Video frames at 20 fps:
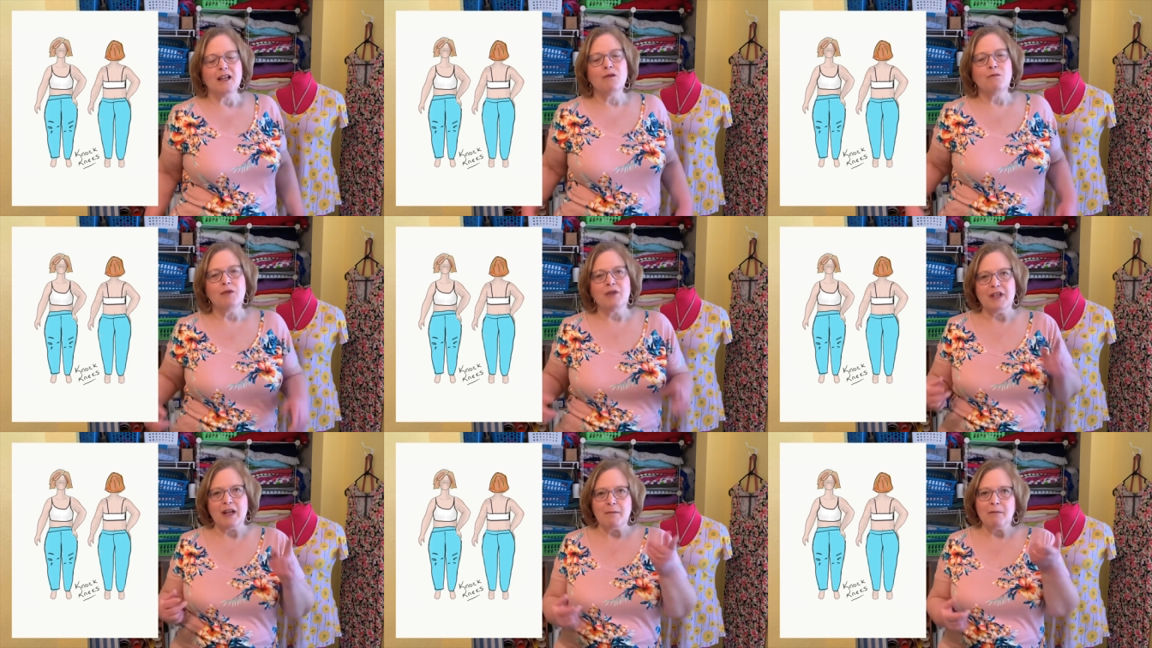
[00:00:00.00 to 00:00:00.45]

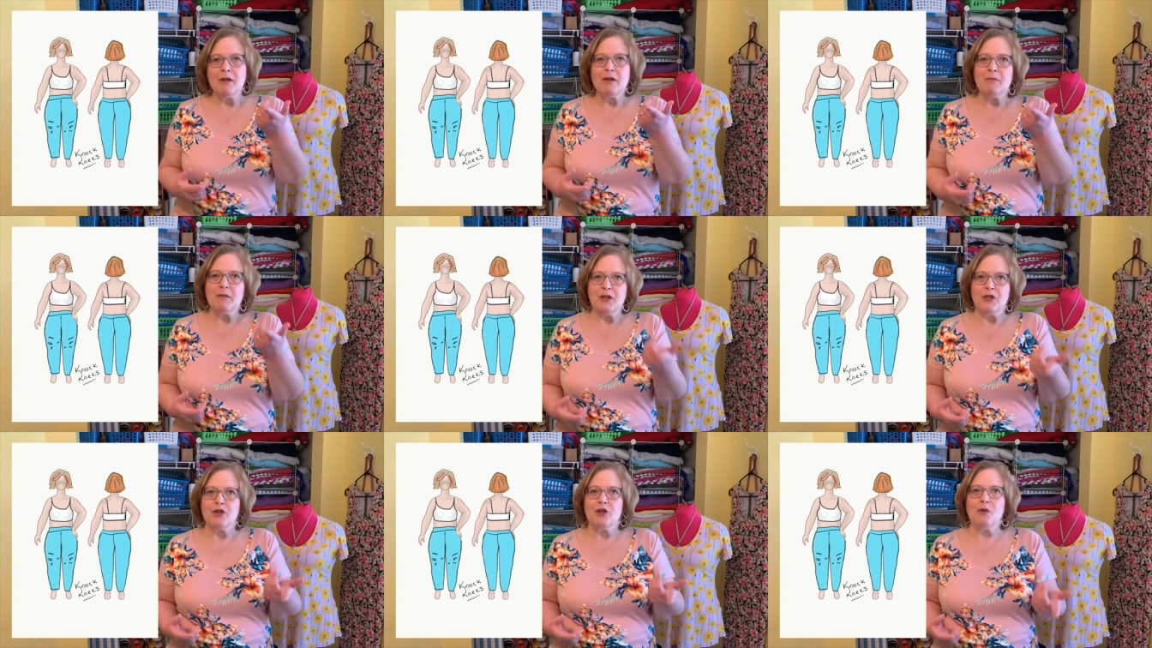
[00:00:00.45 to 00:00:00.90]
which I'm going to
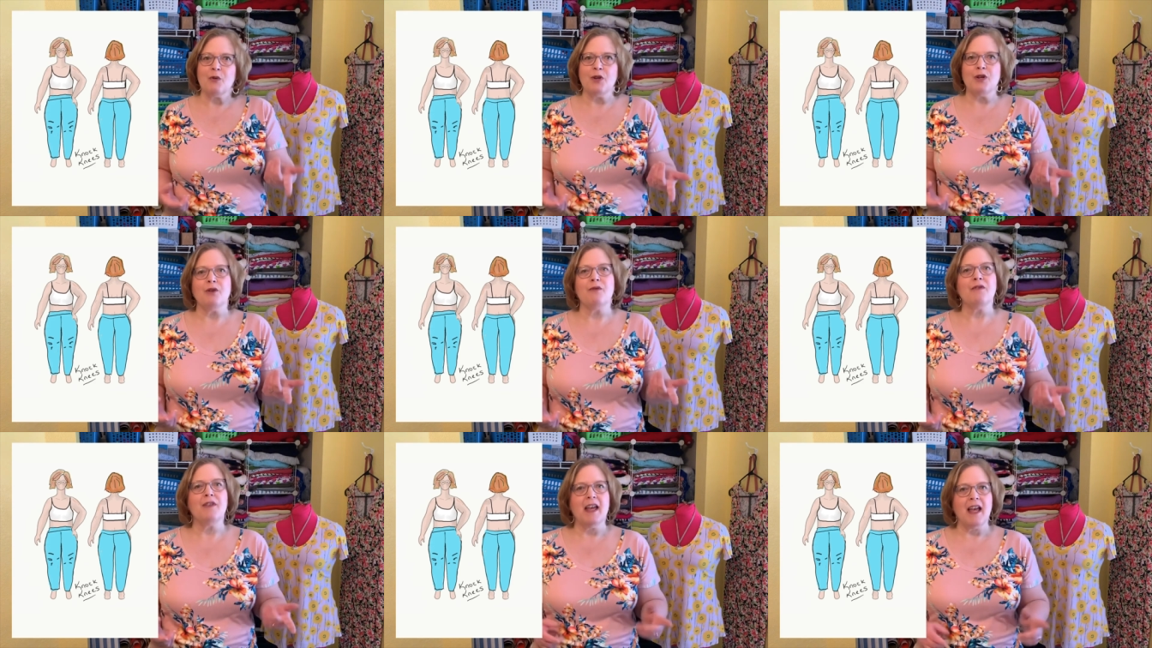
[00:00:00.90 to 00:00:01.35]
be showing
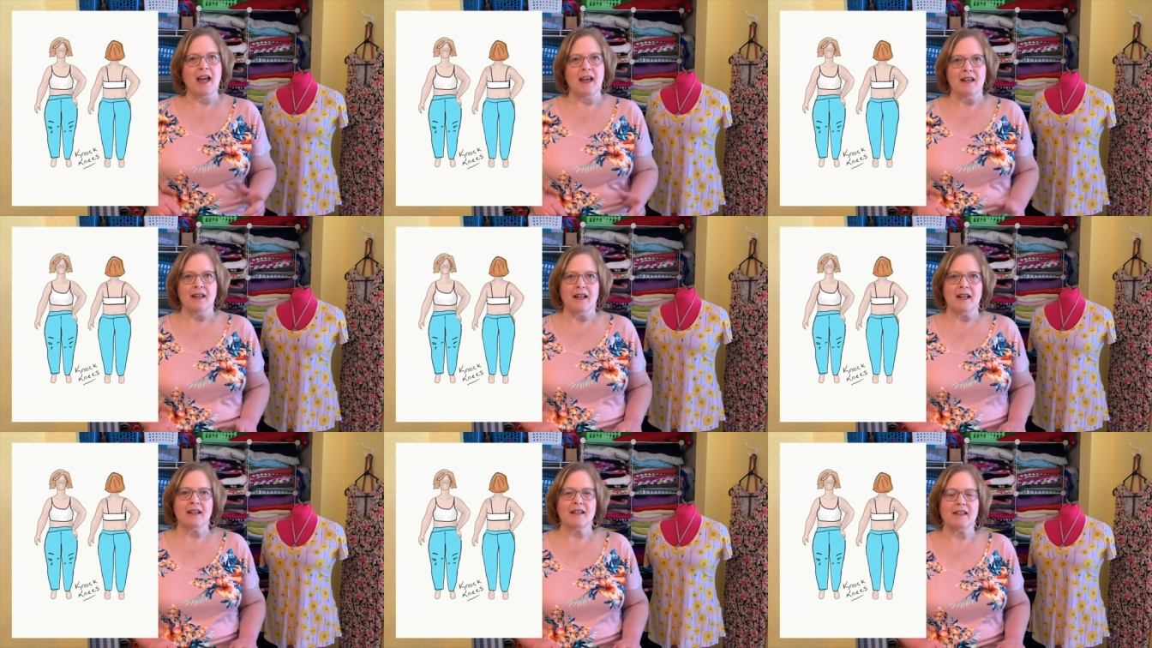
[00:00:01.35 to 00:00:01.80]
you
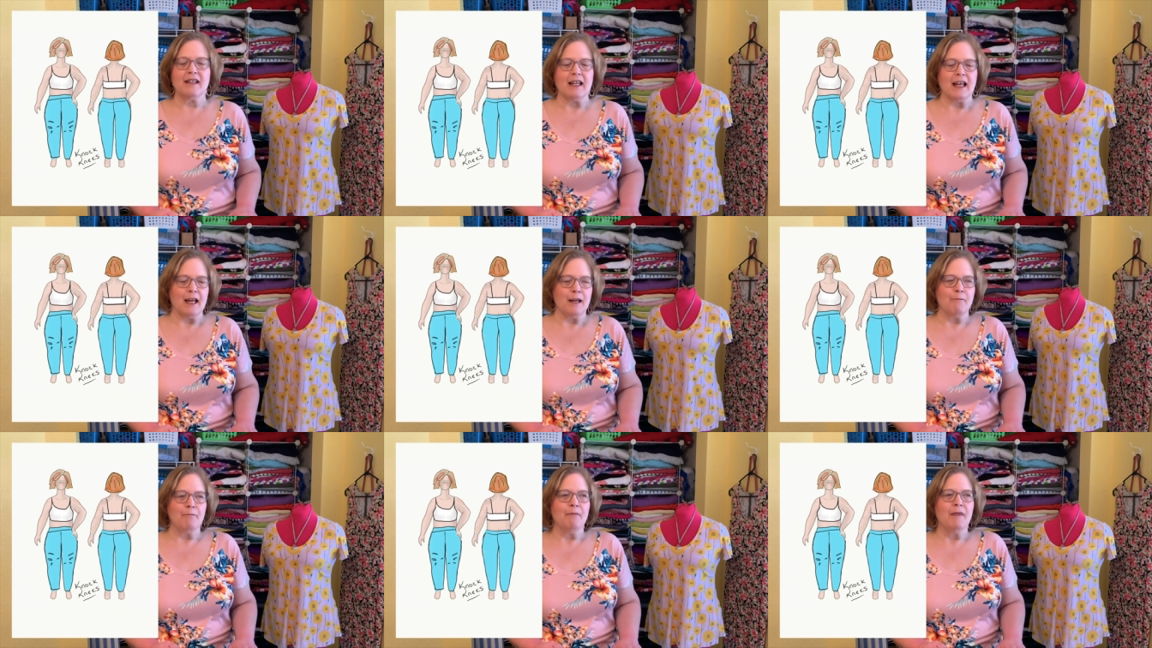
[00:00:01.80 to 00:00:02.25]
that next time.